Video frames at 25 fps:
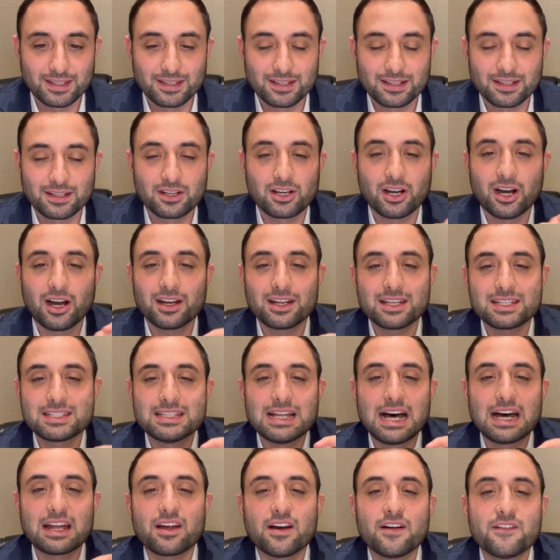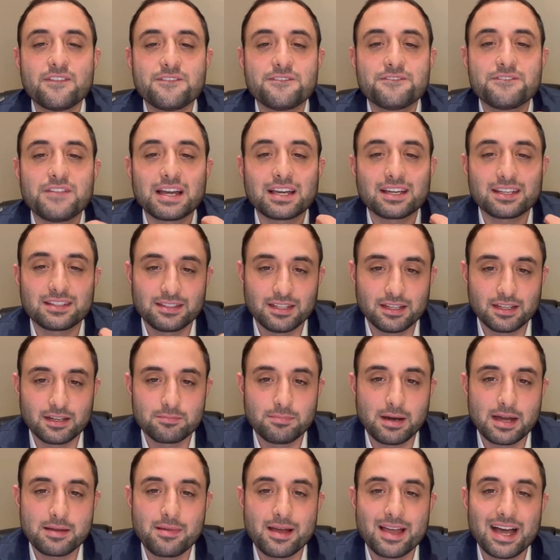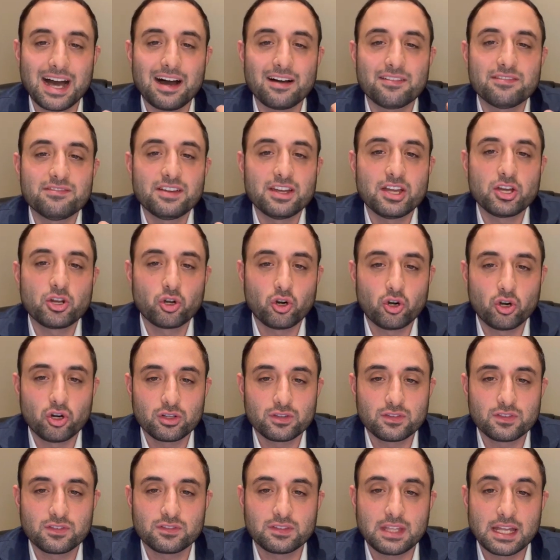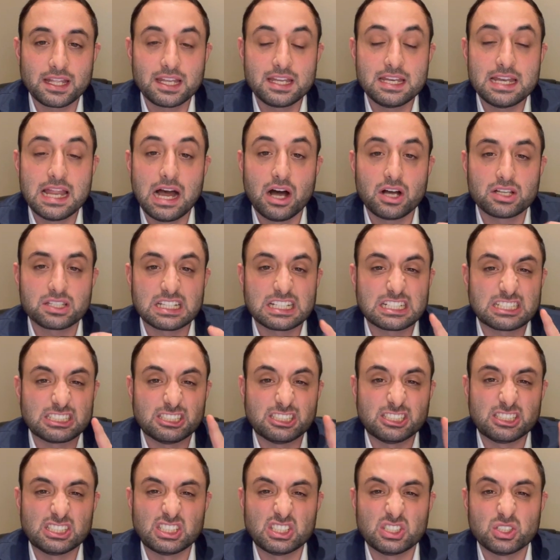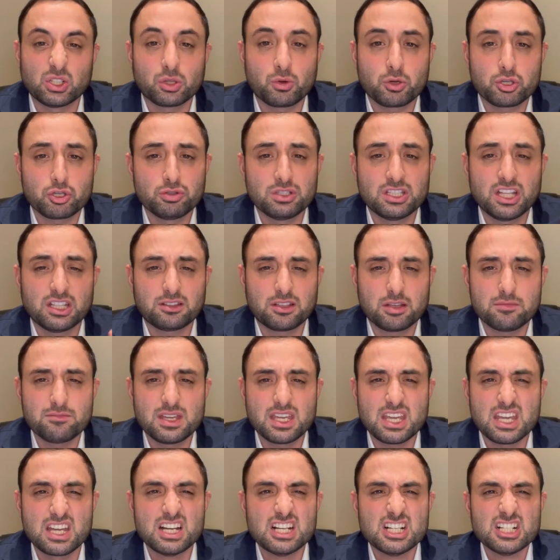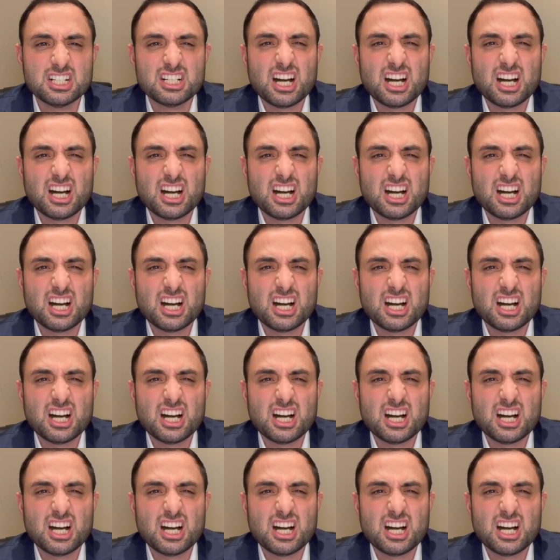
God is not affected by my averot that he now is like, oh, look what you did to me.